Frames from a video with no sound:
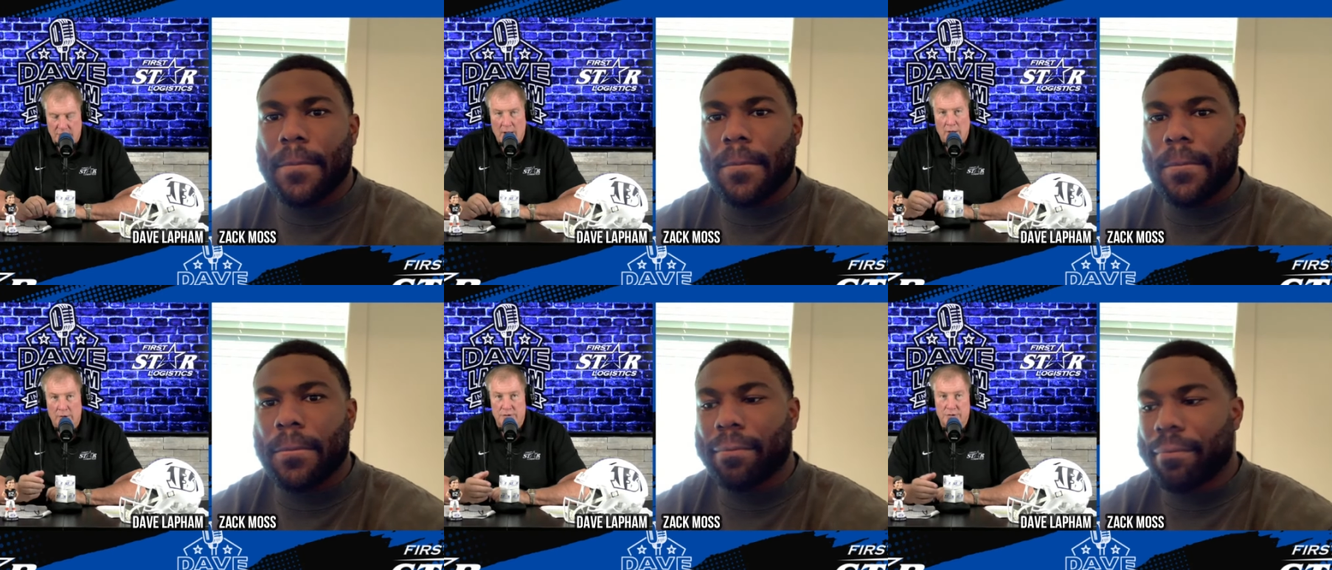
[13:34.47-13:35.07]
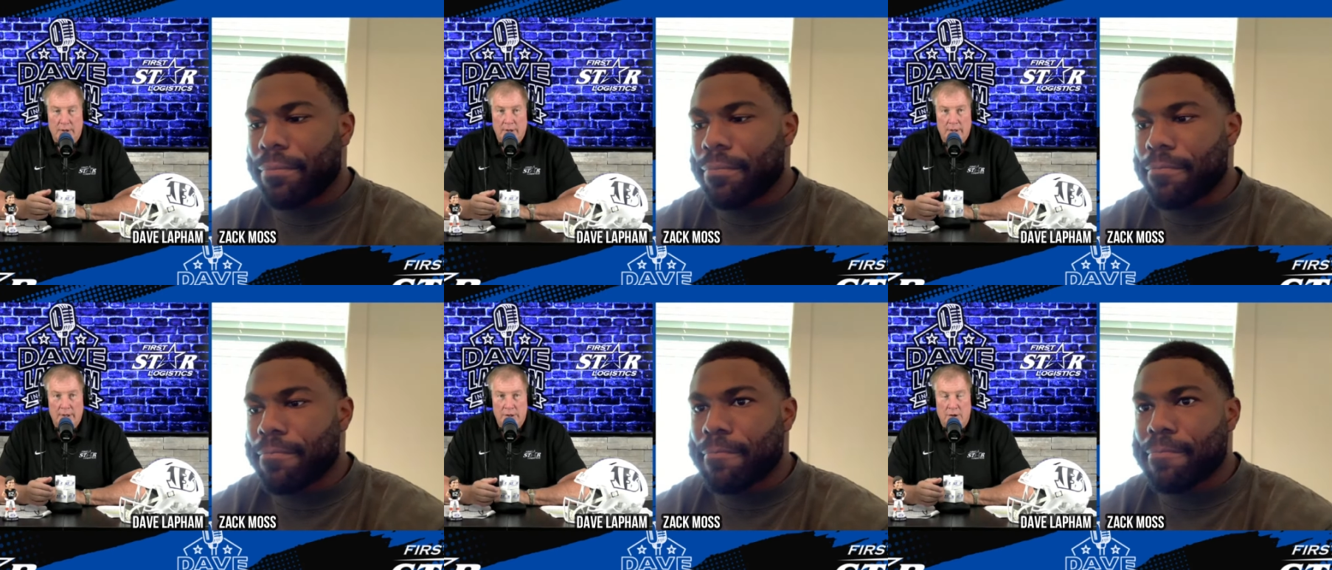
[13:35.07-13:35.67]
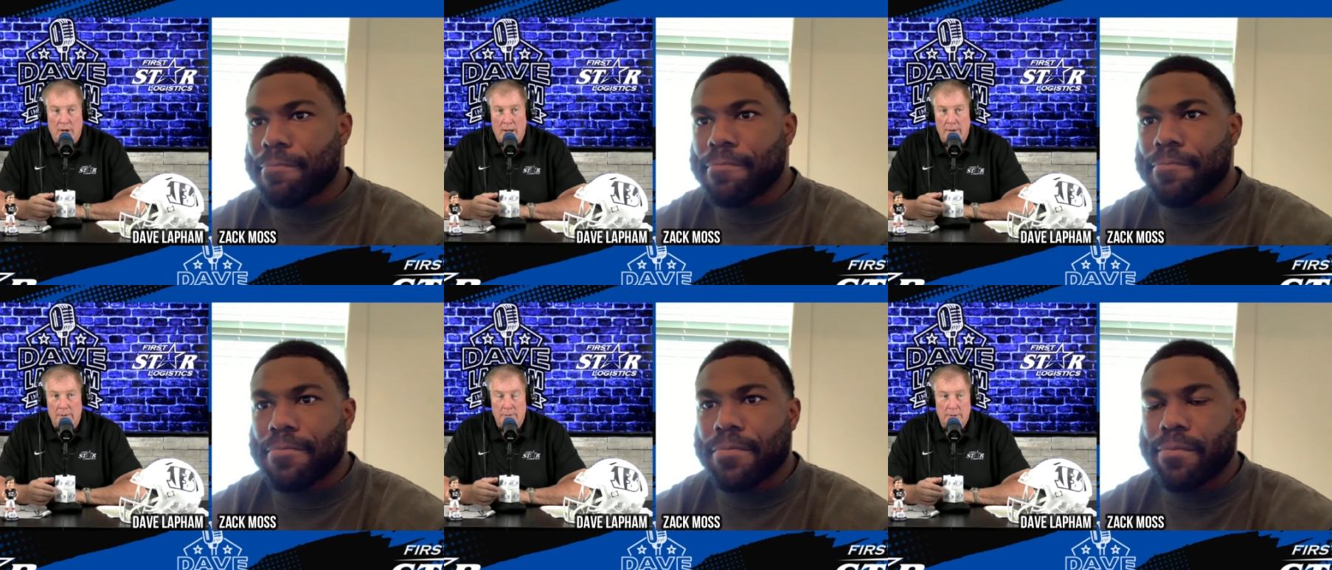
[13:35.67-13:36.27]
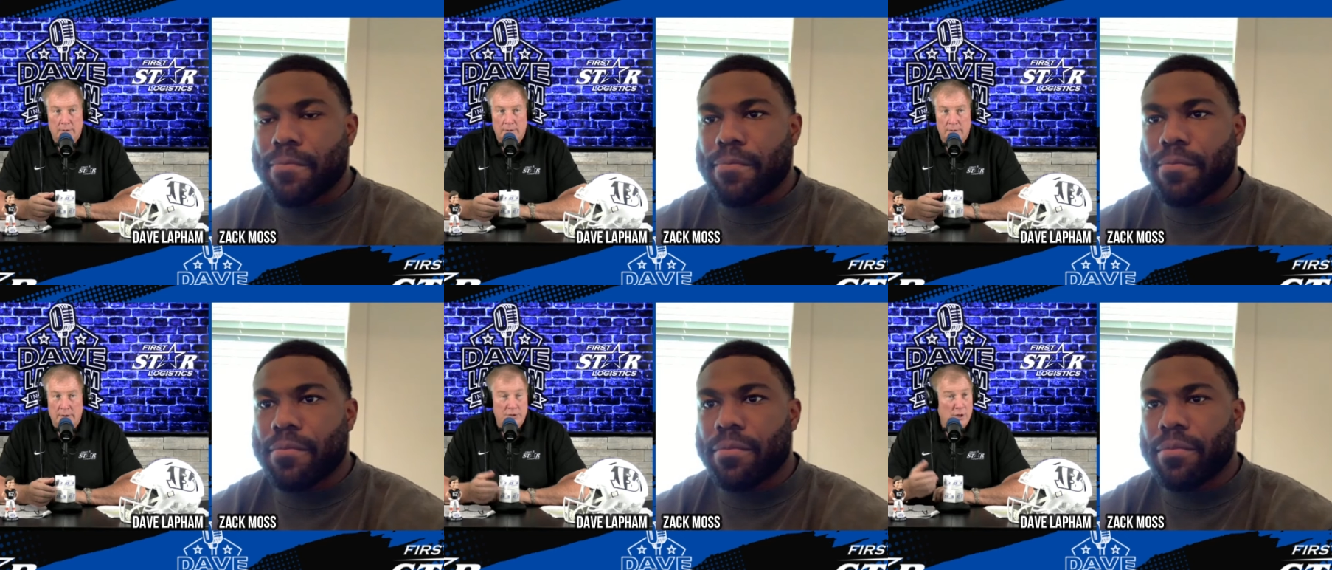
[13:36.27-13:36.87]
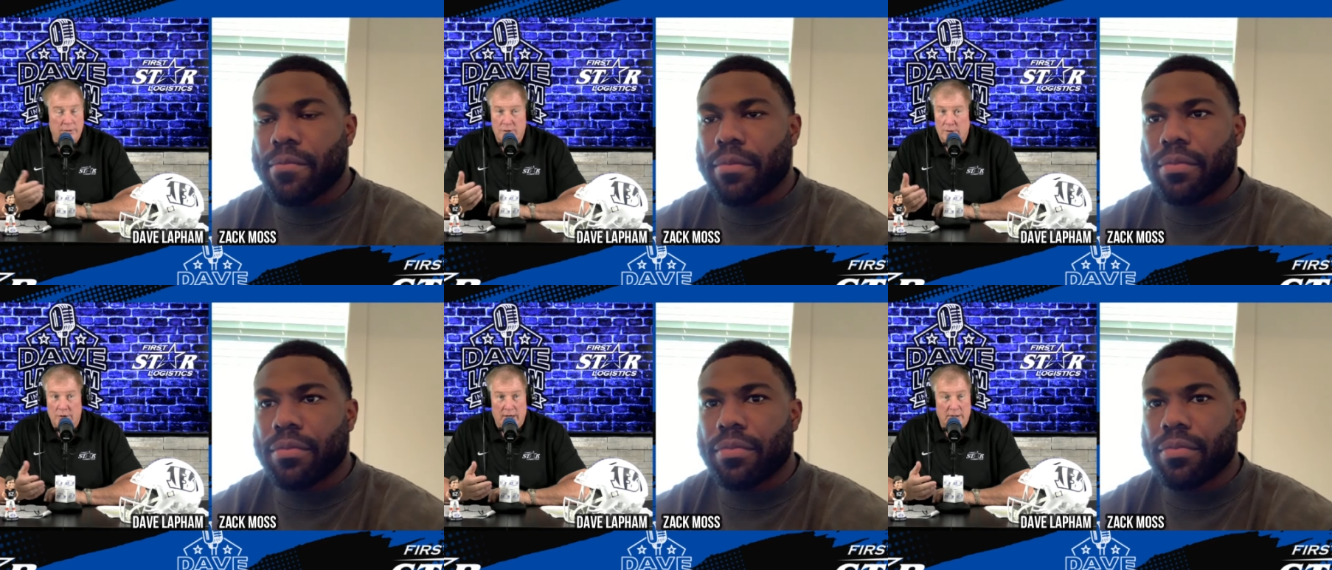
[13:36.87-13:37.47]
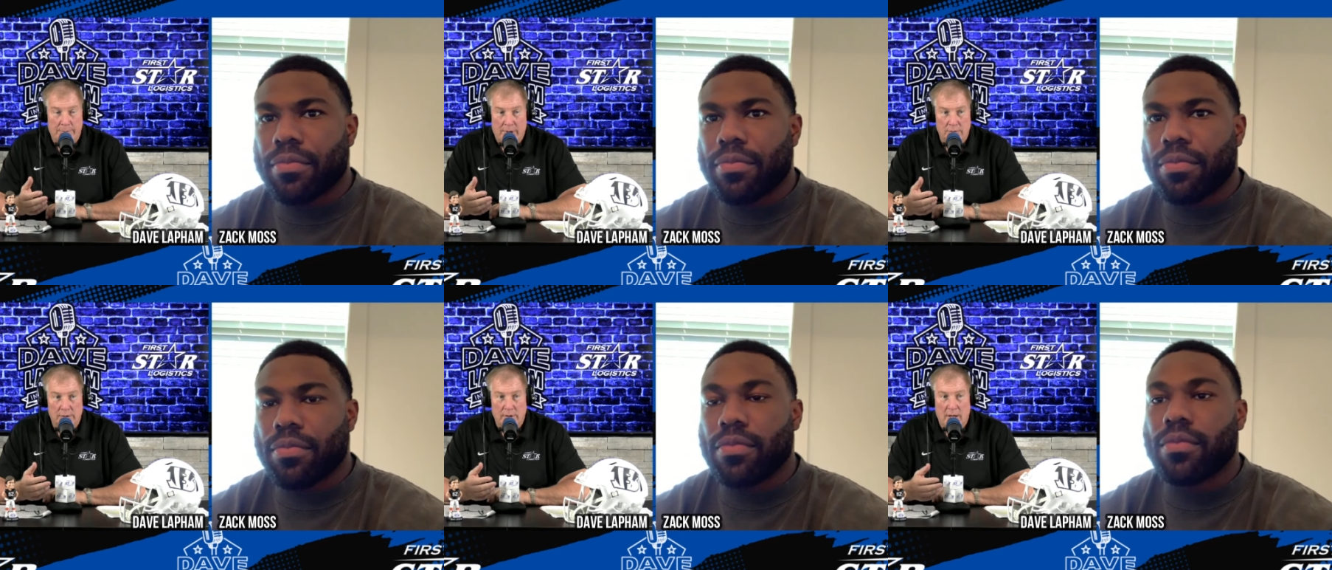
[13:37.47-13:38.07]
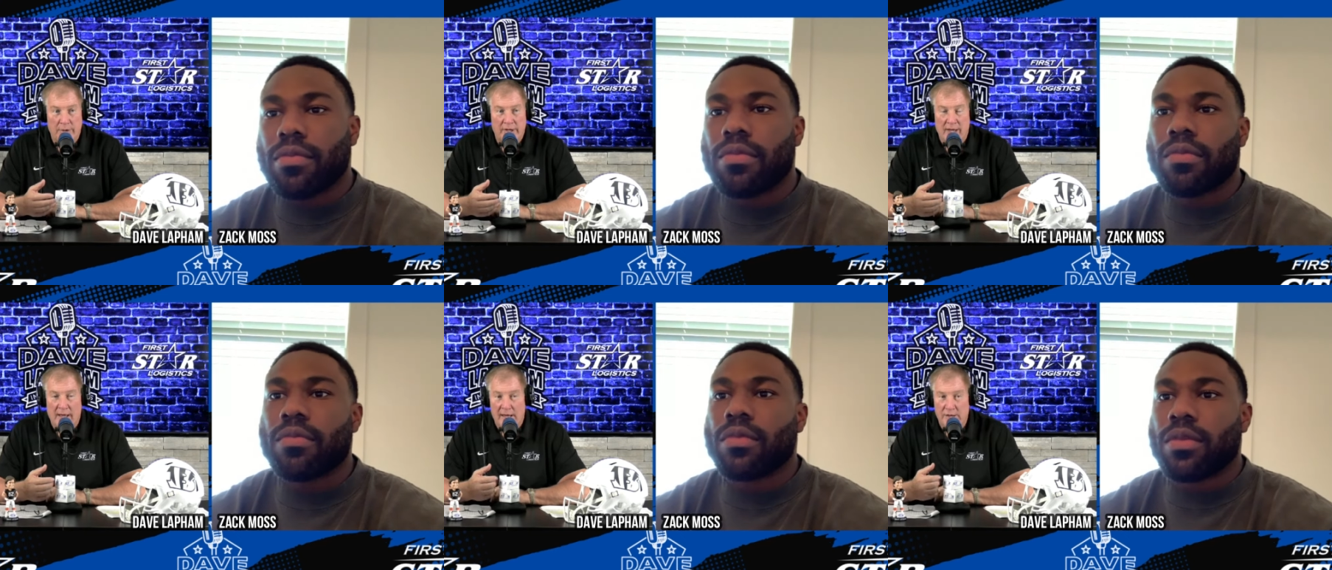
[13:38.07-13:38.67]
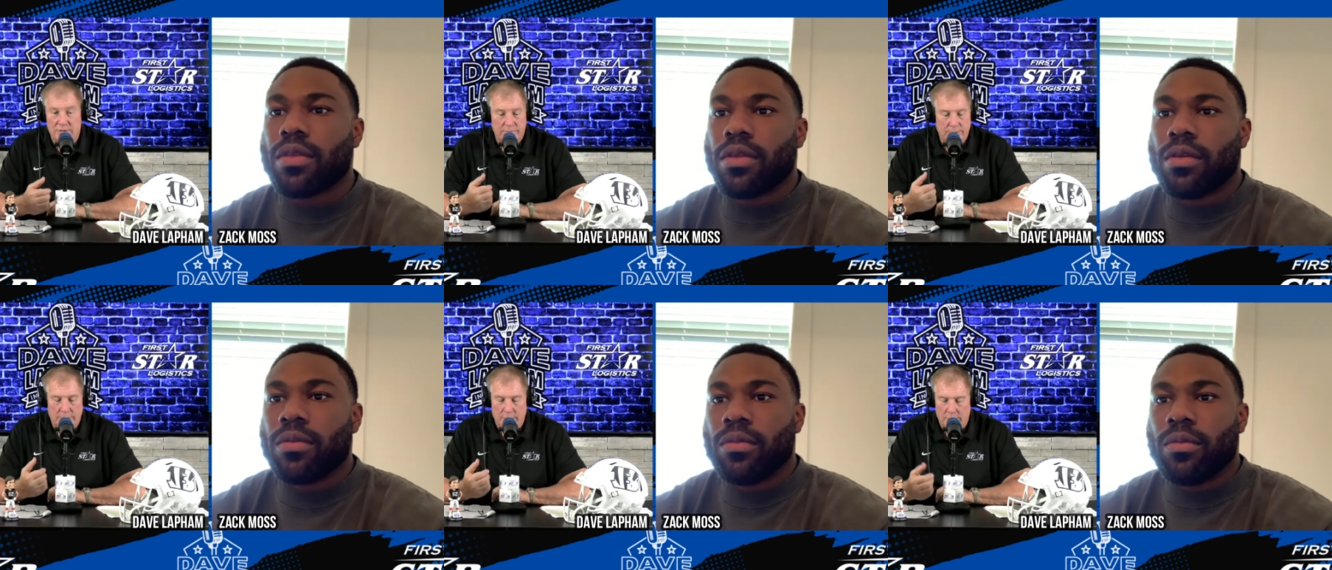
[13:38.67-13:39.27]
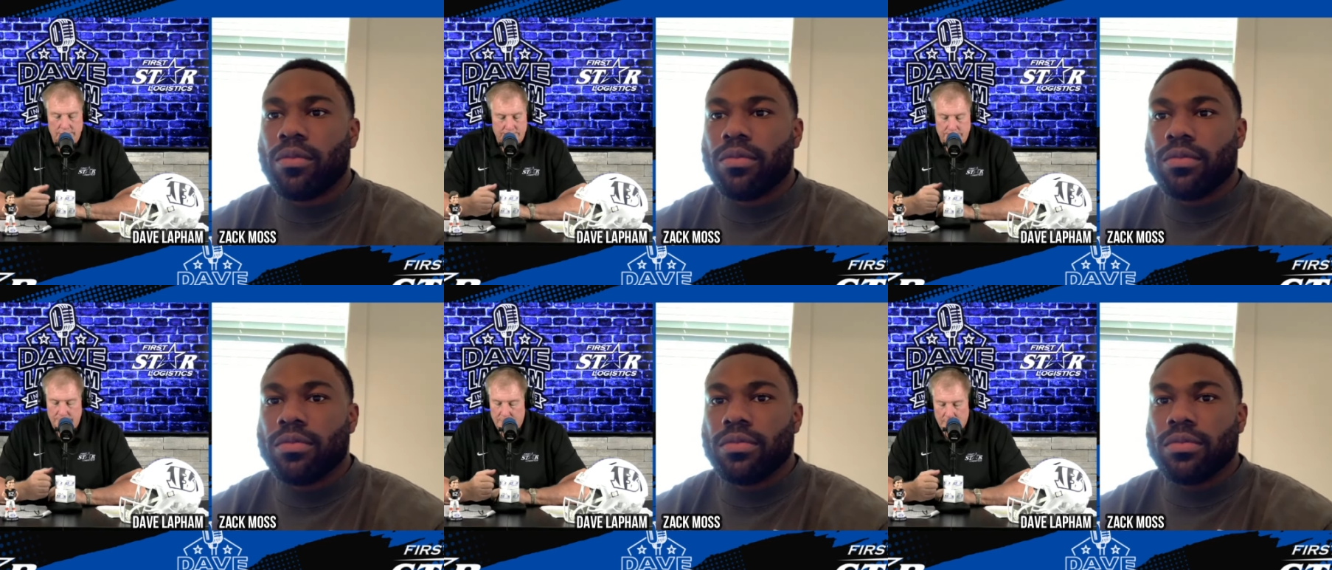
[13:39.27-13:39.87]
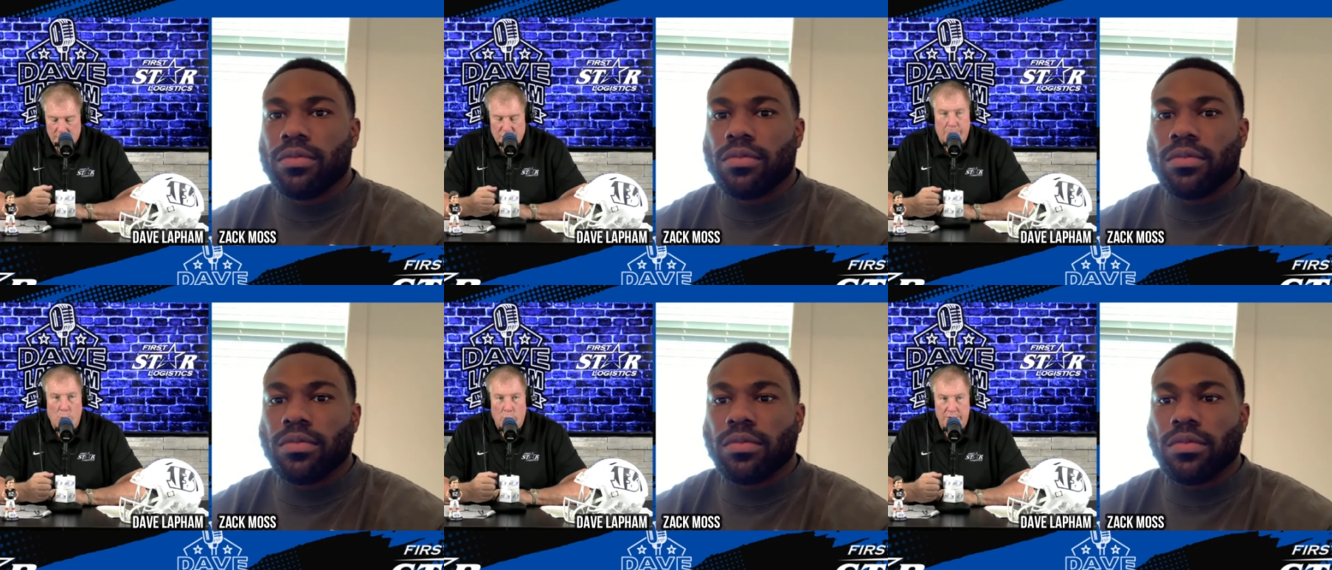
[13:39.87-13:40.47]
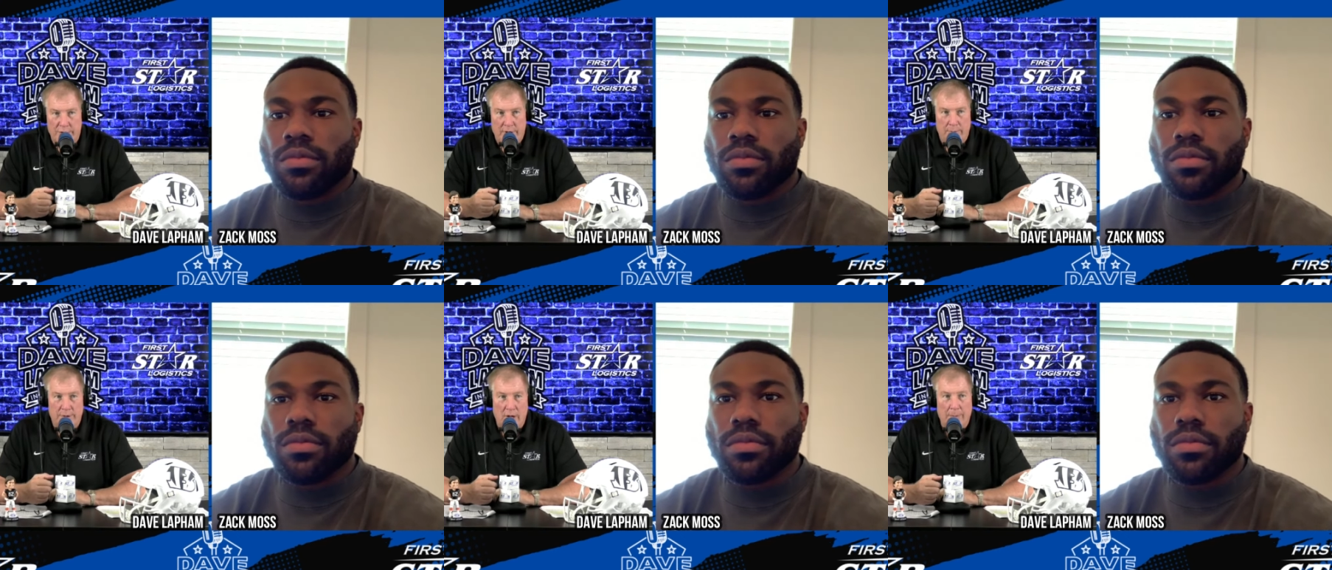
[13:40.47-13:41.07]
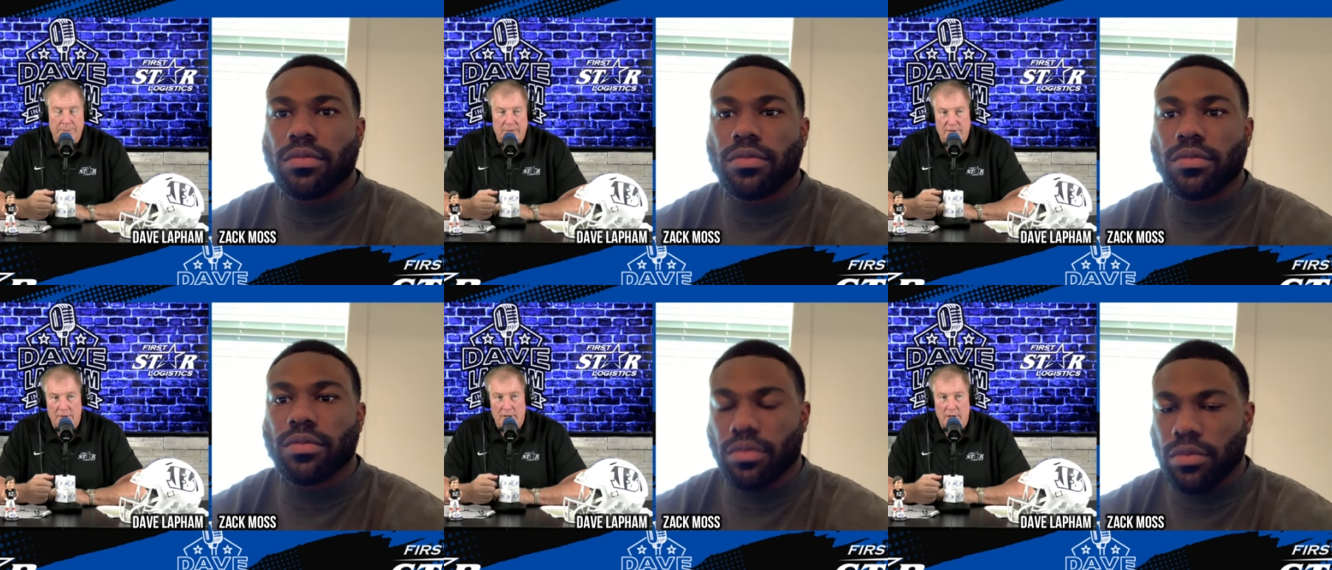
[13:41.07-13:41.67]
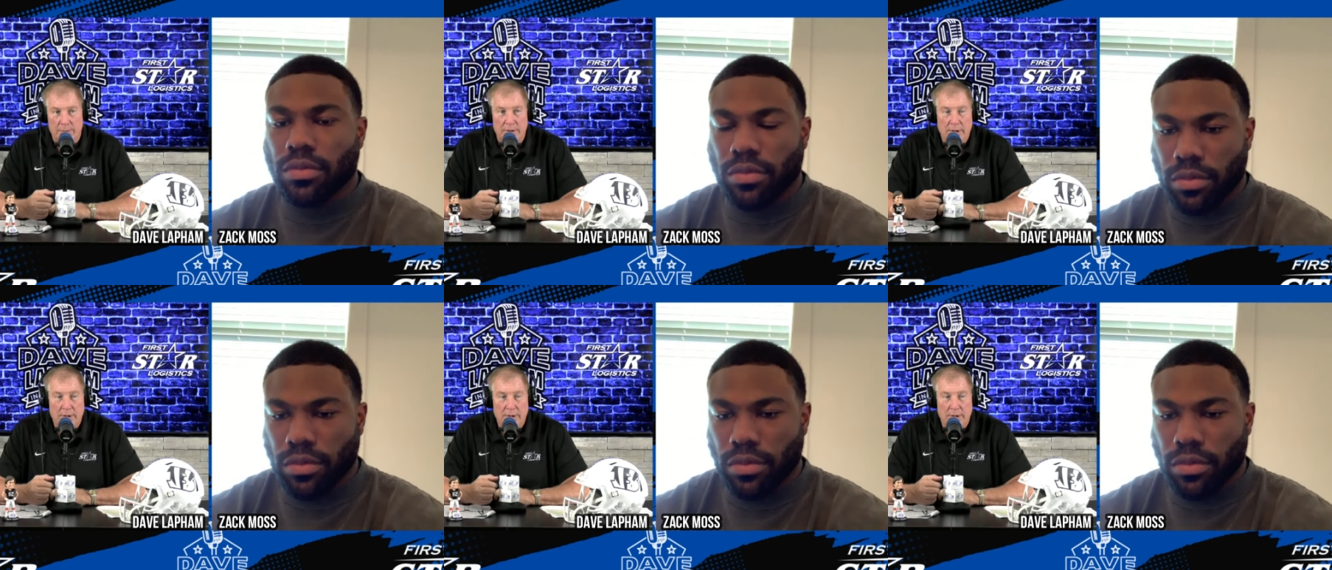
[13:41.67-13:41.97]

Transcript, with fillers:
Speaker 1: Because you know, I, Daijahn t- talked about how many guys you know supported him and uplifted him and